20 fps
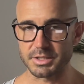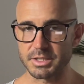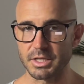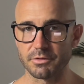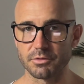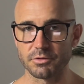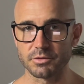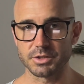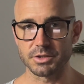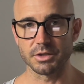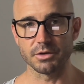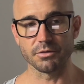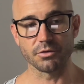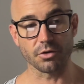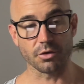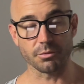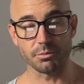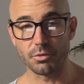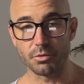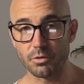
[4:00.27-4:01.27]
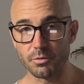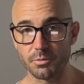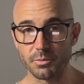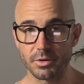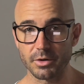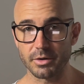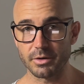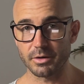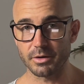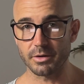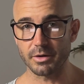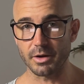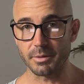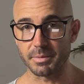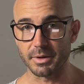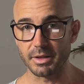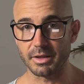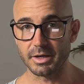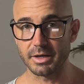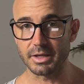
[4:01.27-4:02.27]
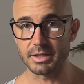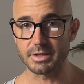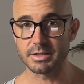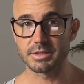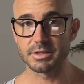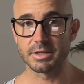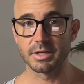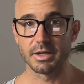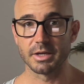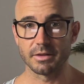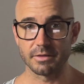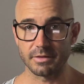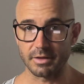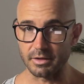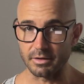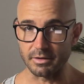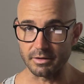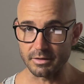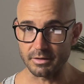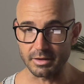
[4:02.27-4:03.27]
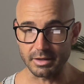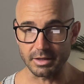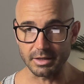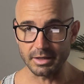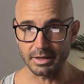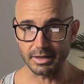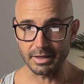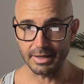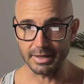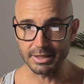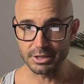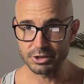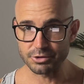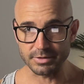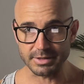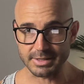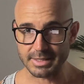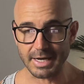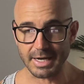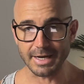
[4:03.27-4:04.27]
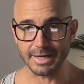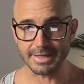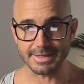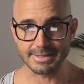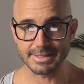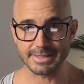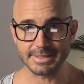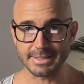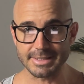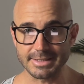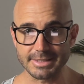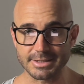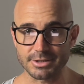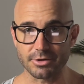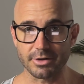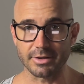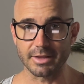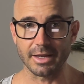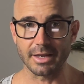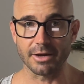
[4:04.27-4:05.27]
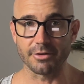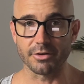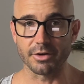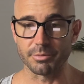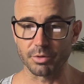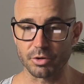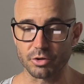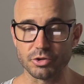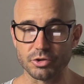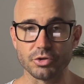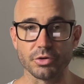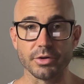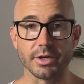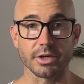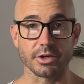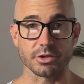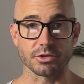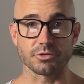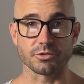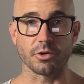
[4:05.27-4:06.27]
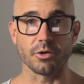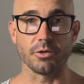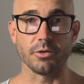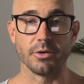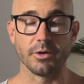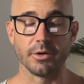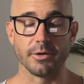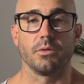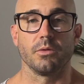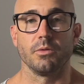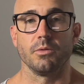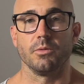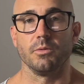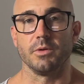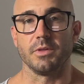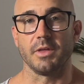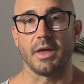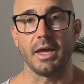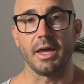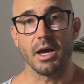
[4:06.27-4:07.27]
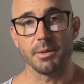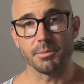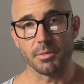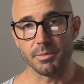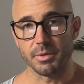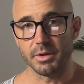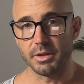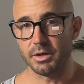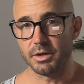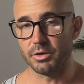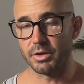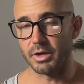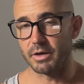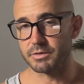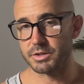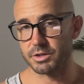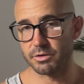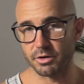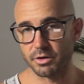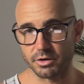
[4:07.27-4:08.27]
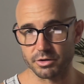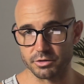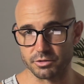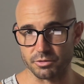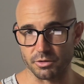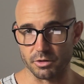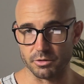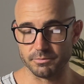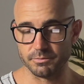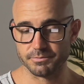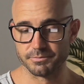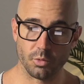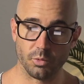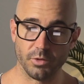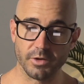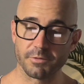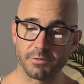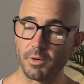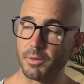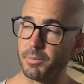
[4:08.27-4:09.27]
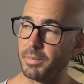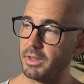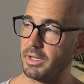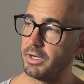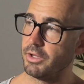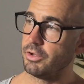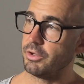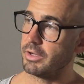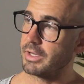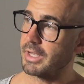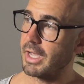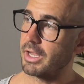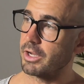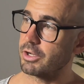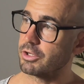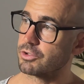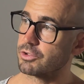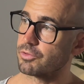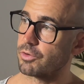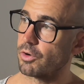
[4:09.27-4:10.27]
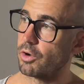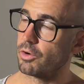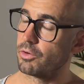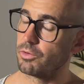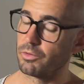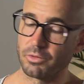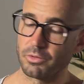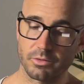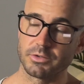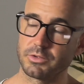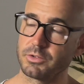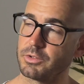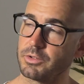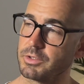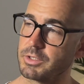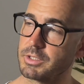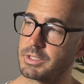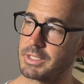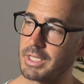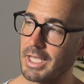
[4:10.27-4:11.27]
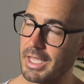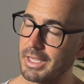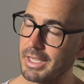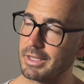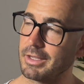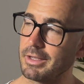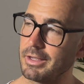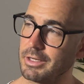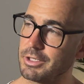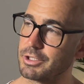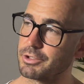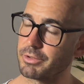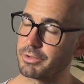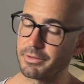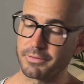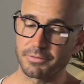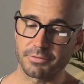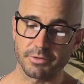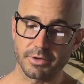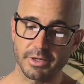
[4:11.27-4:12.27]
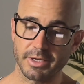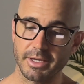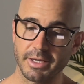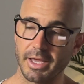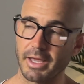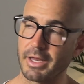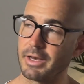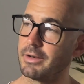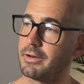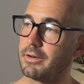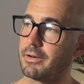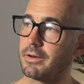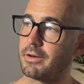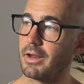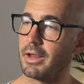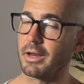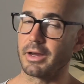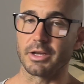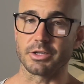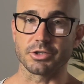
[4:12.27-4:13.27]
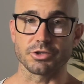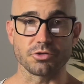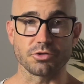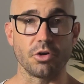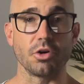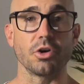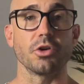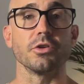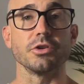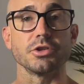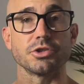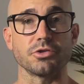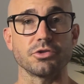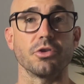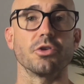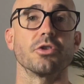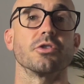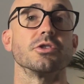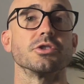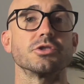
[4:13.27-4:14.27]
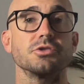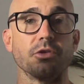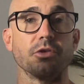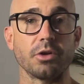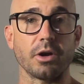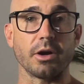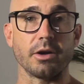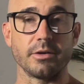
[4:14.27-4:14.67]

levels and you've got movement abilities, then the injuries can't exist inside that area because you're in control. Without mobility, you have zero control. With mobility, you gain control to stay injury-free and get stronger and stronger and stronger.